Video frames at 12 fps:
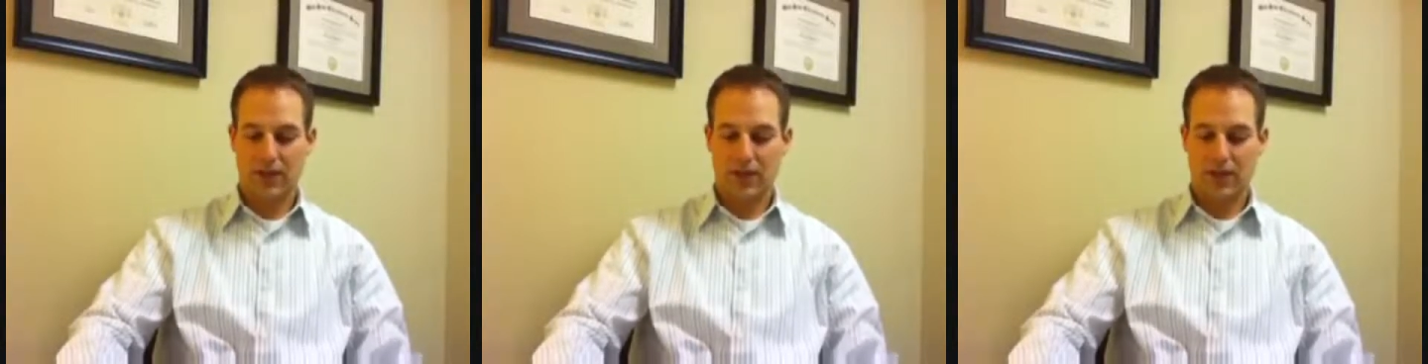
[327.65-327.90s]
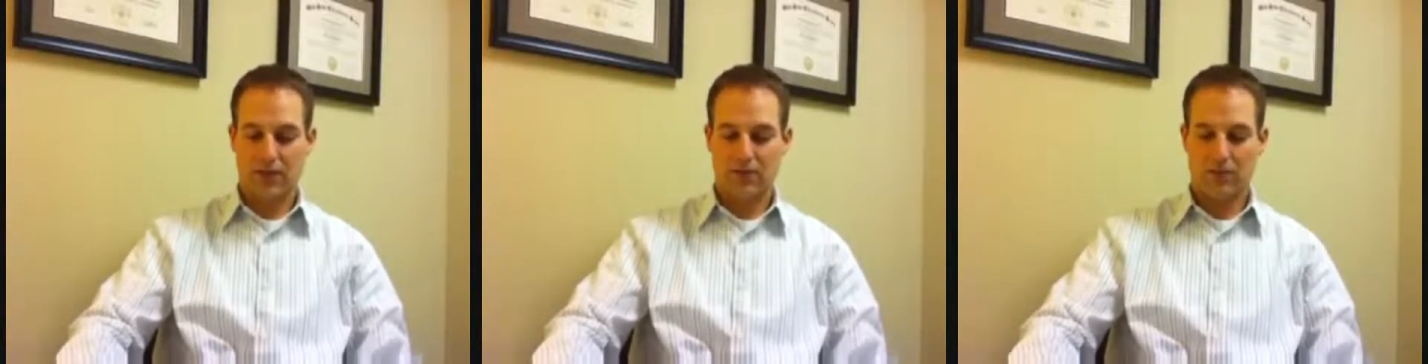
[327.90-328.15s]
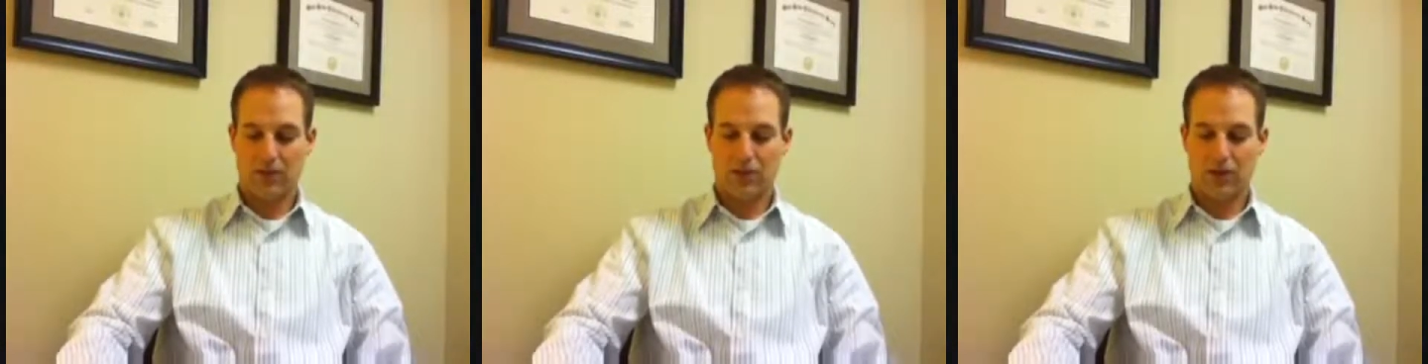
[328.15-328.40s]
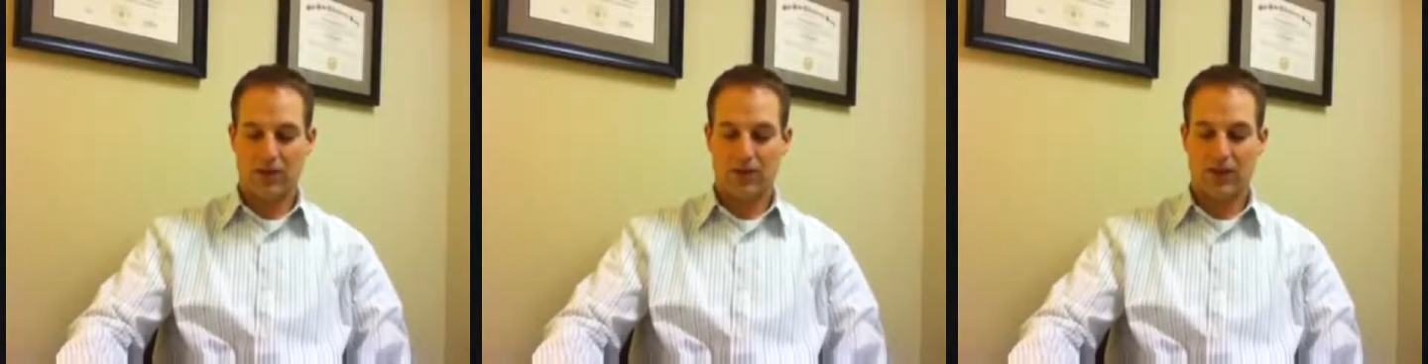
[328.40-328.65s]

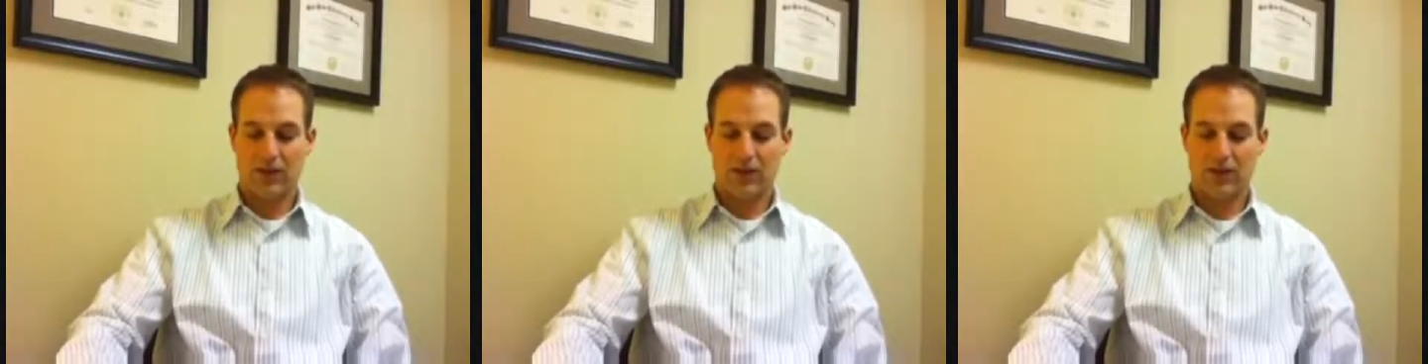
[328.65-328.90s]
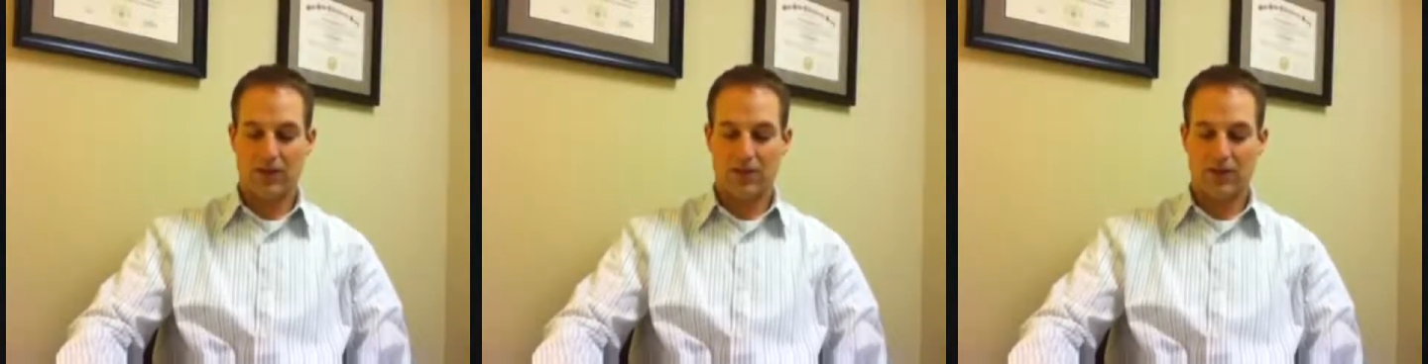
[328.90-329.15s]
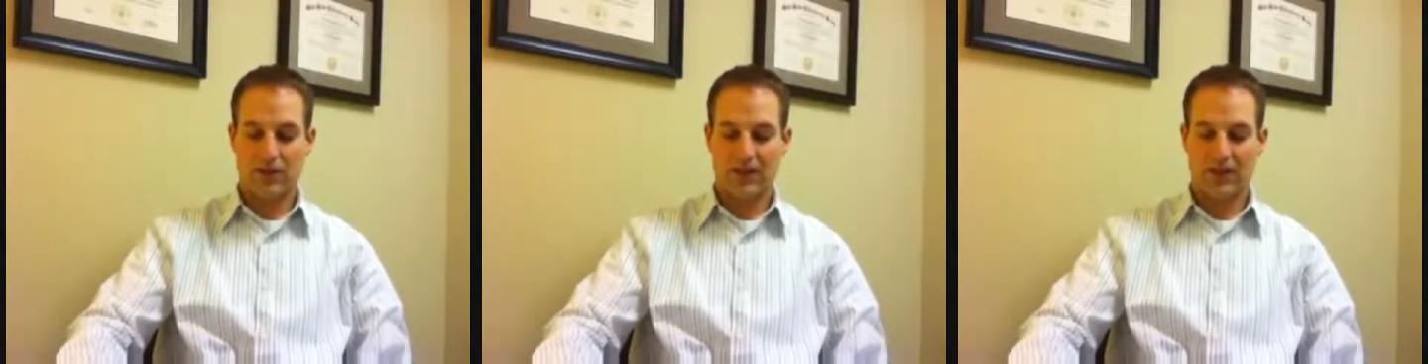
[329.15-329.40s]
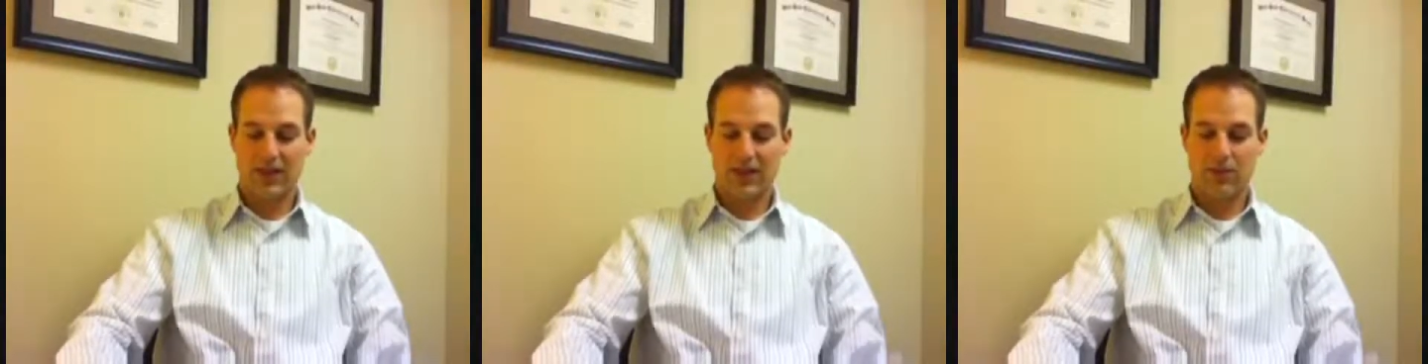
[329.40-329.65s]
According to Dr. Simeons,
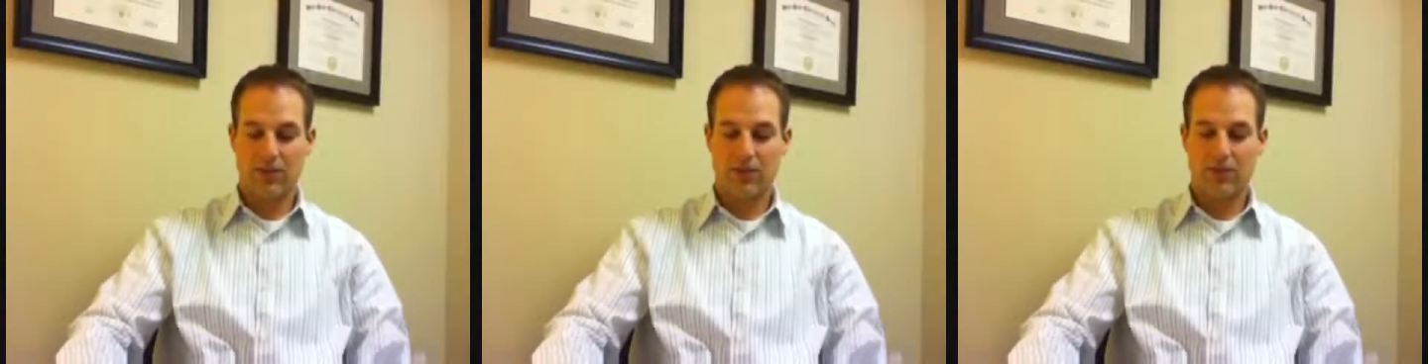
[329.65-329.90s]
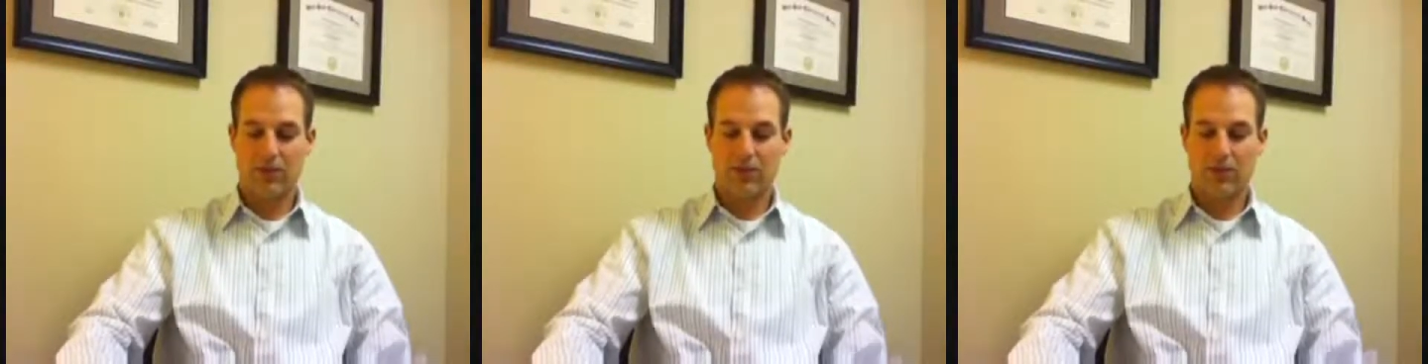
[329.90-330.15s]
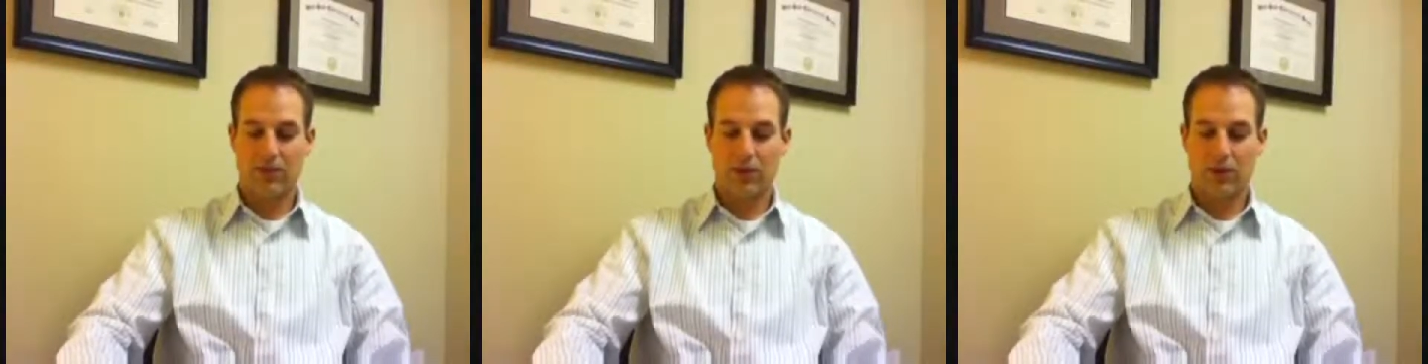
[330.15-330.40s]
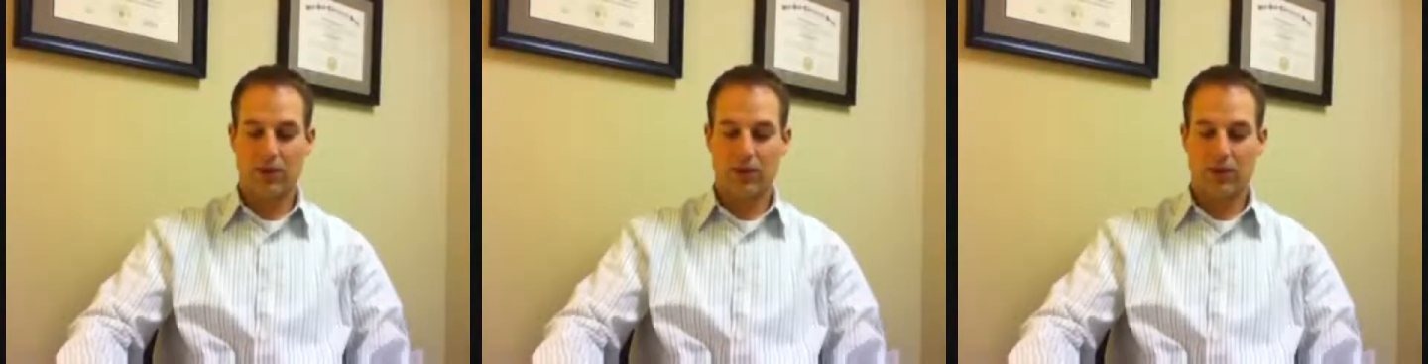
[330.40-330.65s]
it takes a minimum of
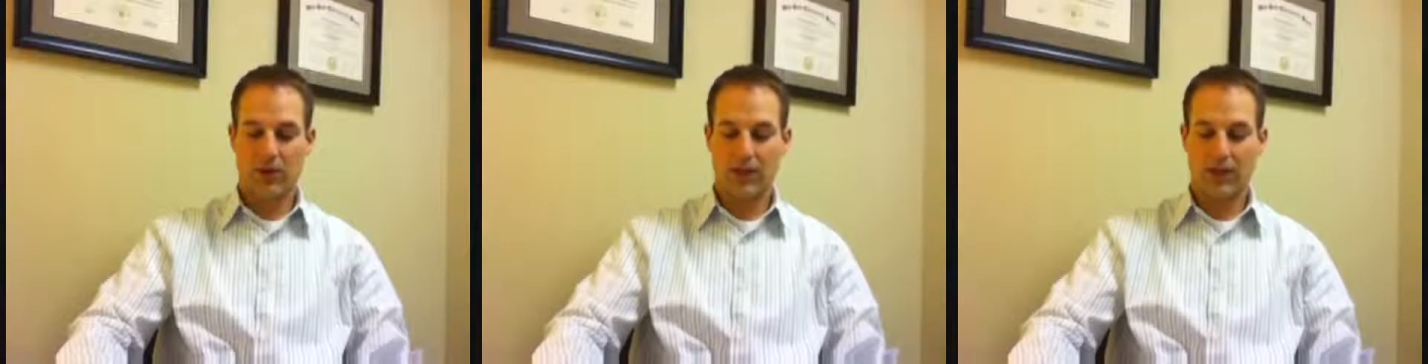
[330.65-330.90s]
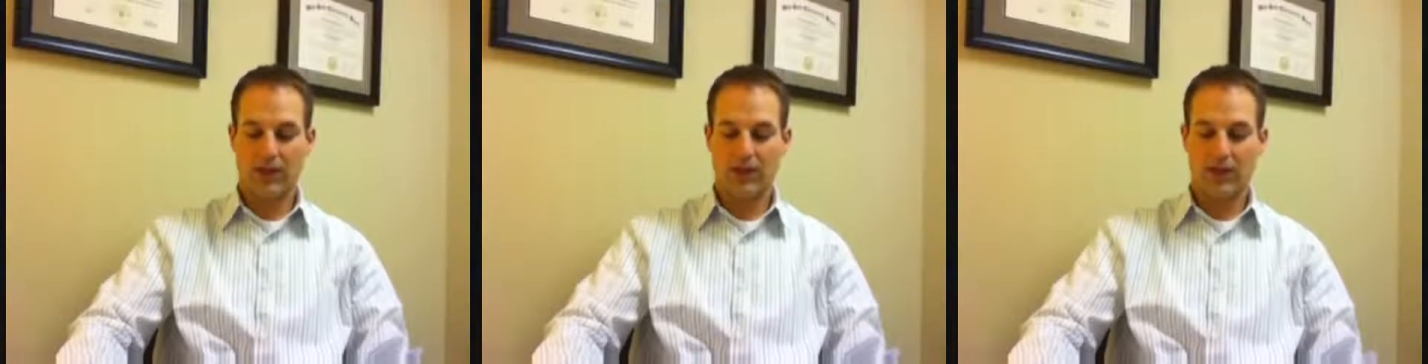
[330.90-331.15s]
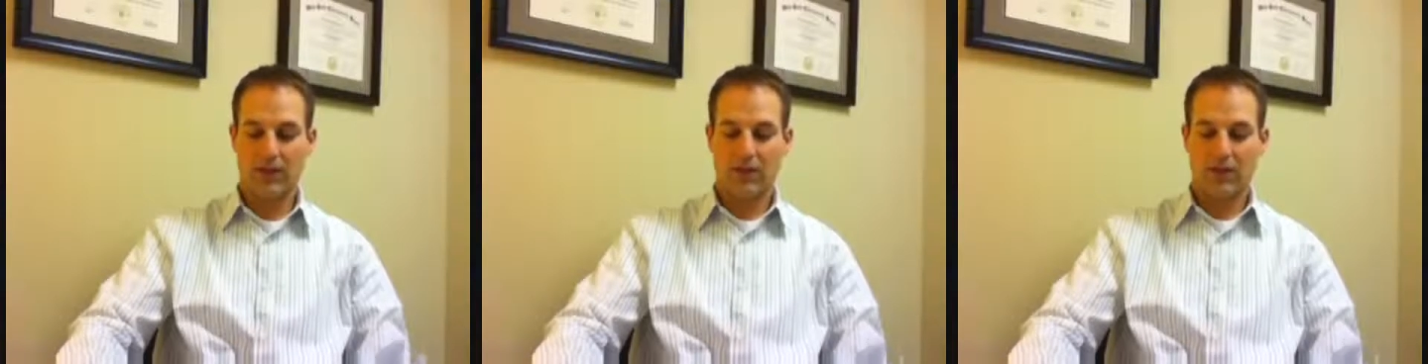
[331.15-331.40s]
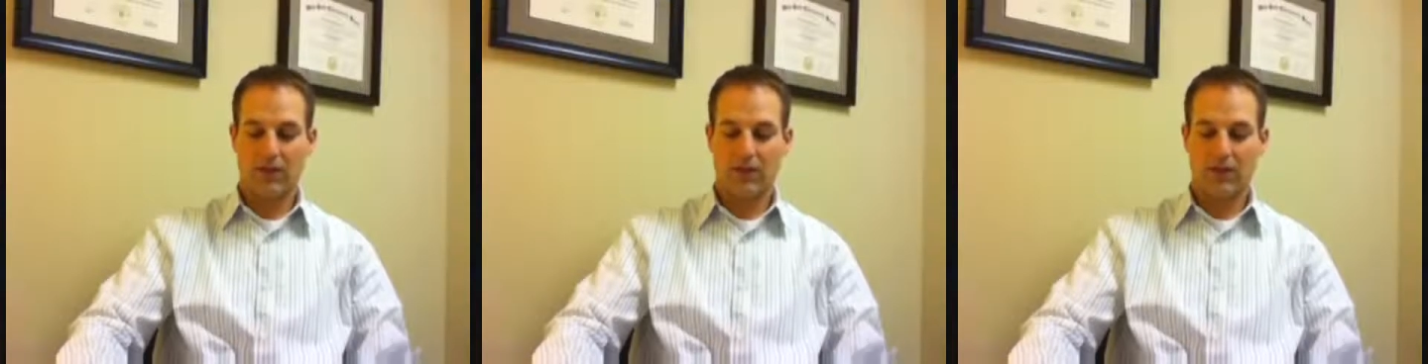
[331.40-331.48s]
23 days